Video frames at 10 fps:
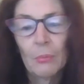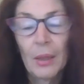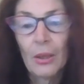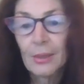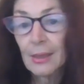
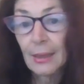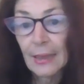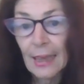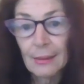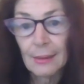because the
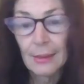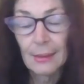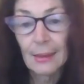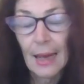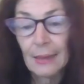
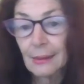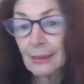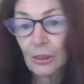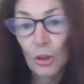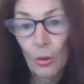narcissist can't
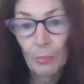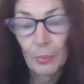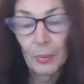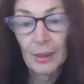stop